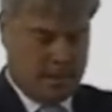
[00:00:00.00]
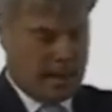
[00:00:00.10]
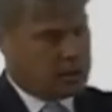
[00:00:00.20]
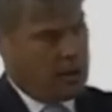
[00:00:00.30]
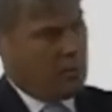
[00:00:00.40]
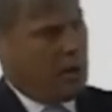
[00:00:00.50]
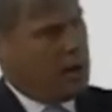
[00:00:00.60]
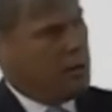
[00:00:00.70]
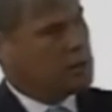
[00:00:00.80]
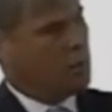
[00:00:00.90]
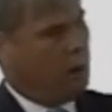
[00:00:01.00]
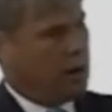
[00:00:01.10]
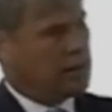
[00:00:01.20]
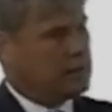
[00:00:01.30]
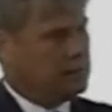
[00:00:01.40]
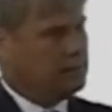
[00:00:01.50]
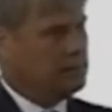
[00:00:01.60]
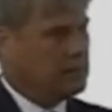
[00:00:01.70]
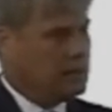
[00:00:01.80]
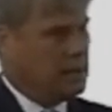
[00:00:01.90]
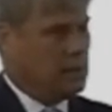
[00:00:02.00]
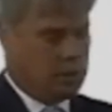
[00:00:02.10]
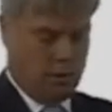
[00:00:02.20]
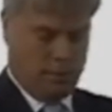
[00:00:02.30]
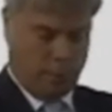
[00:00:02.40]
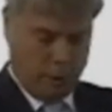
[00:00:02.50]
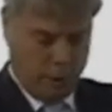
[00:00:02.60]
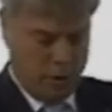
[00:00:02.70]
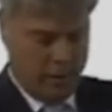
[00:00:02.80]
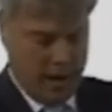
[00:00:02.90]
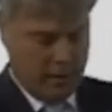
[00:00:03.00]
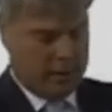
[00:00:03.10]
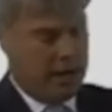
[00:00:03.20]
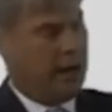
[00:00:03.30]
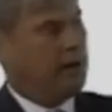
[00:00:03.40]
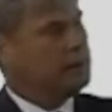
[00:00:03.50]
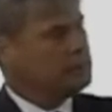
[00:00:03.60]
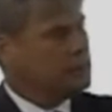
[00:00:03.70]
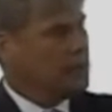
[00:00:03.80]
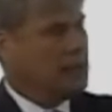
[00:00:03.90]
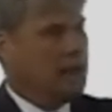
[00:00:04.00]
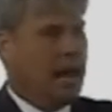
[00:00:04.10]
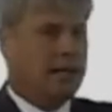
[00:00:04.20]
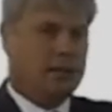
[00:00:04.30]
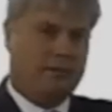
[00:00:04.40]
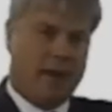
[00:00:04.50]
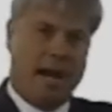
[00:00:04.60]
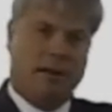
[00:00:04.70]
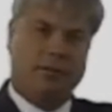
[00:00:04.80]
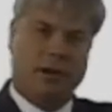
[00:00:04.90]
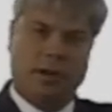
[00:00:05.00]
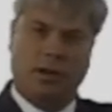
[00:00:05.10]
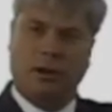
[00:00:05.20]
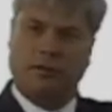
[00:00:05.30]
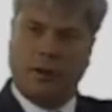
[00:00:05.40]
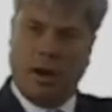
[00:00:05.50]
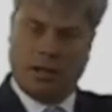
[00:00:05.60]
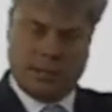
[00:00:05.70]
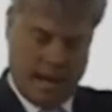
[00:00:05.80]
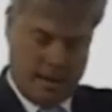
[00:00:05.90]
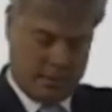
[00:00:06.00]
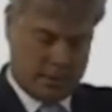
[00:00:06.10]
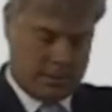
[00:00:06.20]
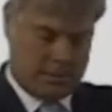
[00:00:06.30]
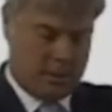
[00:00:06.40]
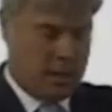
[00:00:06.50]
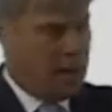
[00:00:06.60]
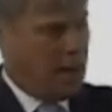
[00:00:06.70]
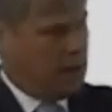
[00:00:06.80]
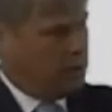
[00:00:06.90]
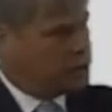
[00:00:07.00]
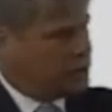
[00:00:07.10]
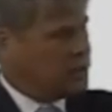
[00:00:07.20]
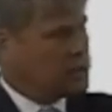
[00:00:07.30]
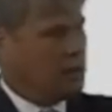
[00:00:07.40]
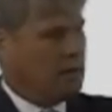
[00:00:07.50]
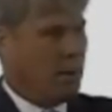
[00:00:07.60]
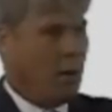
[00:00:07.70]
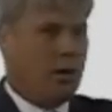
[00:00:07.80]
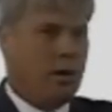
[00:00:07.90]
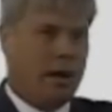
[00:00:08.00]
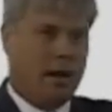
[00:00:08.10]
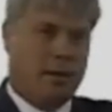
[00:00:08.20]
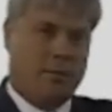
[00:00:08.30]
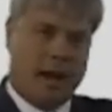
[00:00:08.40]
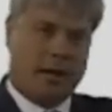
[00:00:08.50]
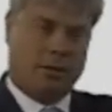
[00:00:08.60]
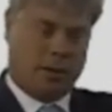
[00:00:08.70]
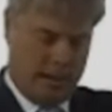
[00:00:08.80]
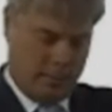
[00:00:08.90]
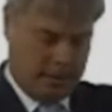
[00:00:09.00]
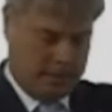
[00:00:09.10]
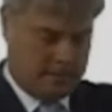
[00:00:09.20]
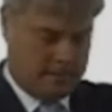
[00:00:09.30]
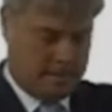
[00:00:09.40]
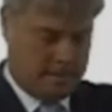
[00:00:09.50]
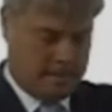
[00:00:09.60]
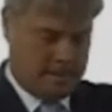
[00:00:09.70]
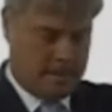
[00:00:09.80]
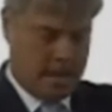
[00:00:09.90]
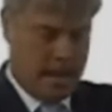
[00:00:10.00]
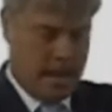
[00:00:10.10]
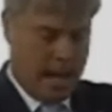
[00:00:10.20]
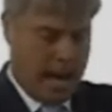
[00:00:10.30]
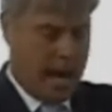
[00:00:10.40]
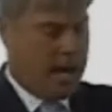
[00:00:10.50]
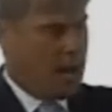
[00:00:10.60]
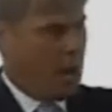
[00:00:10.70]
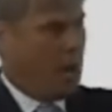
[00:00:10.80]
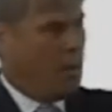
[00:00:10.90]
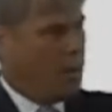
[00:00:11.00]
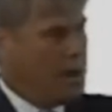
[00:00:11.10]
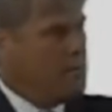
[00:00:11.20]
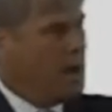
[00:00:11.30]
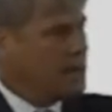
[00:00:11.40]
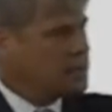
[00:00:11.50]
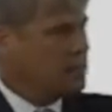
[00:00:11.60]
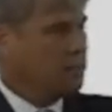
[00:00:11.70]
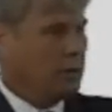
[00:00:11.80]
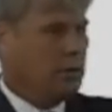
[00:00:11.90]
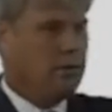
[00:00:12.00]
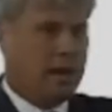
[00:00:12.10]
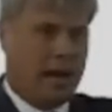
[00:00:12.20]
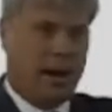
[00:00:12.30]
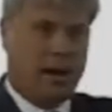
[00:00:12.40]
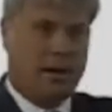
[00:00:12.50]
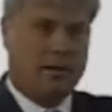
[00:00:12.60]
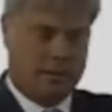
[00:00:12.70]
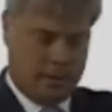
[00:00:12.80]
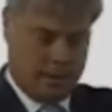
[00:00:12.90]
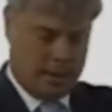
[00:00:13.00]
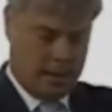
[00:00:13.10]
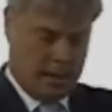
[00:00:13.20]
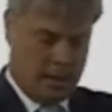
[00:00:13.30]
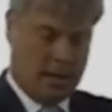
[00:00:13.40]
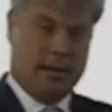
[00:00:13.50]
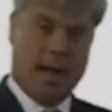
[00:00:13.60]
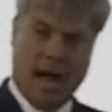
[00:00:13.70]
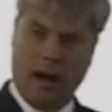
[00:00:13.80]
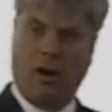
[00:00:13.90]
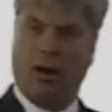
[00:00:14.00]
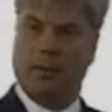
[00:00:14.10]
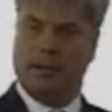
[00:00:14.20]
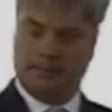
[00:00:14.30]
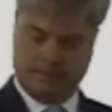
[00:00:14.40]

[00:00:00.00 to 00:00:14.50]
As someone who has worked to improve health care and to fight for a cure for Alzheimer's, and who sits on a board of a medical company, I know we must improve care, not harm it.